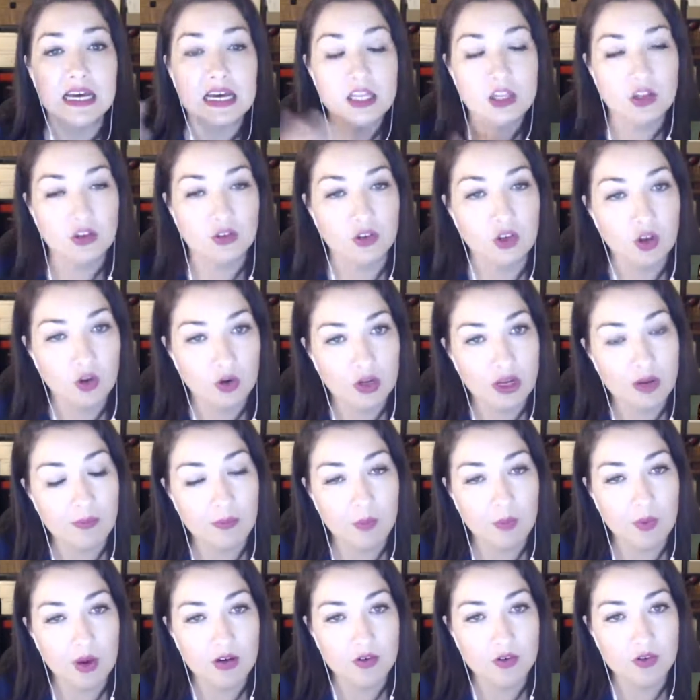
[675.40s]
They're loading up
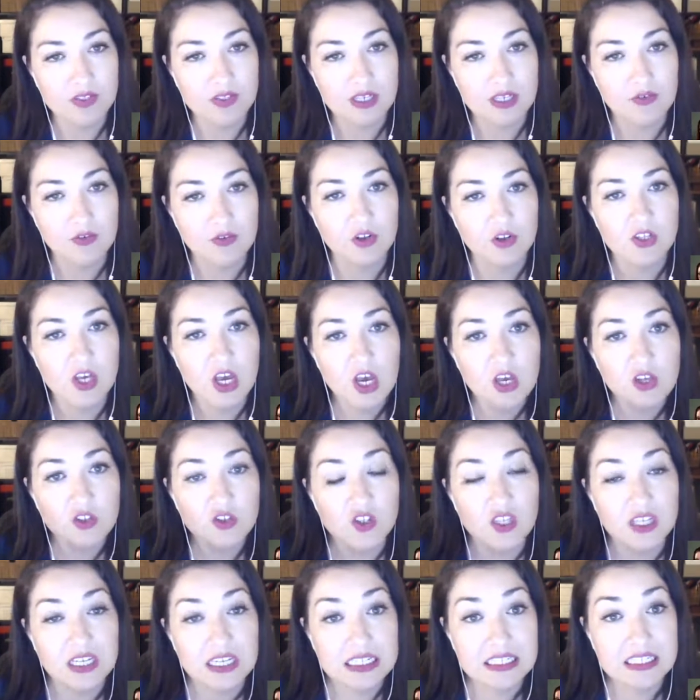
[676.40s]
on wide receivers.
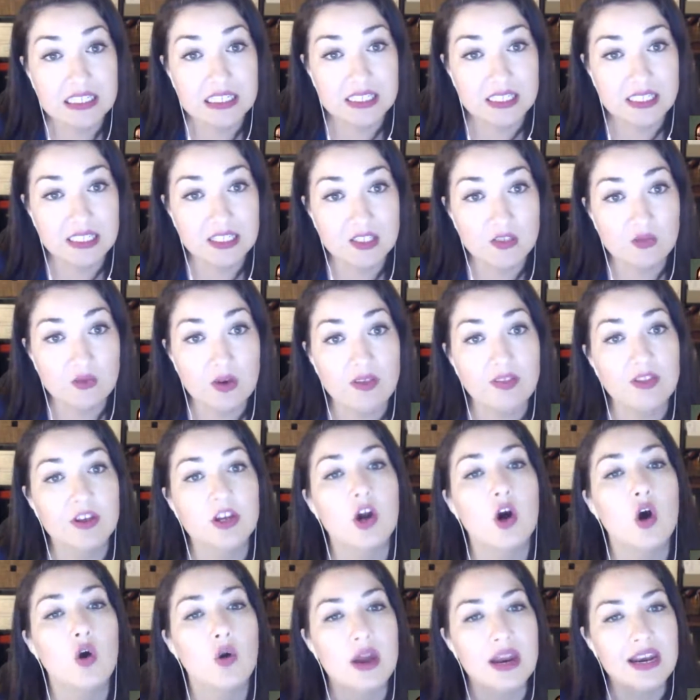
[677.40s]
So they get to the 6th round. They
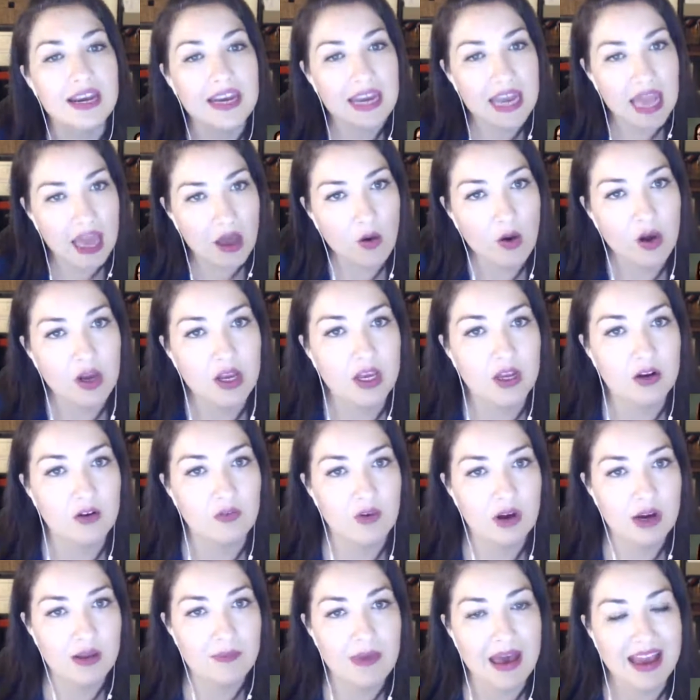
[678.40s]
go, okay, now I'll get a
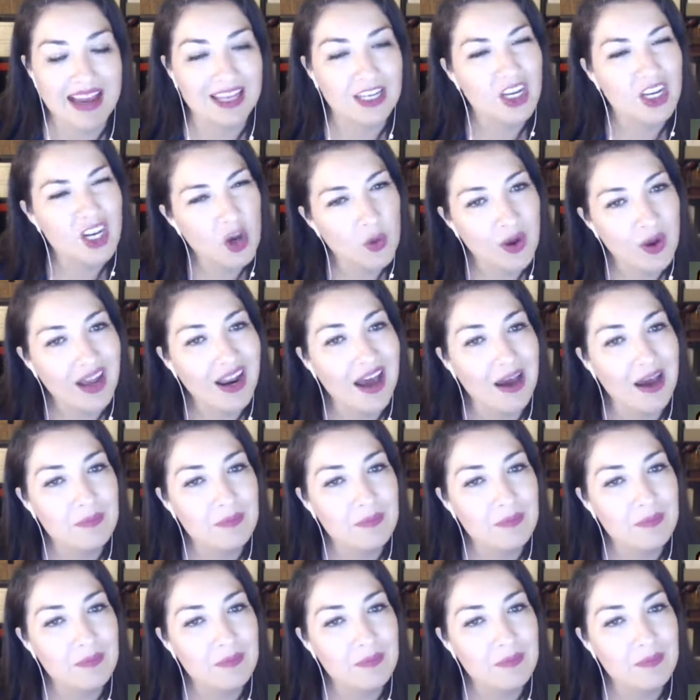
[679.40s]
running back. And you know what?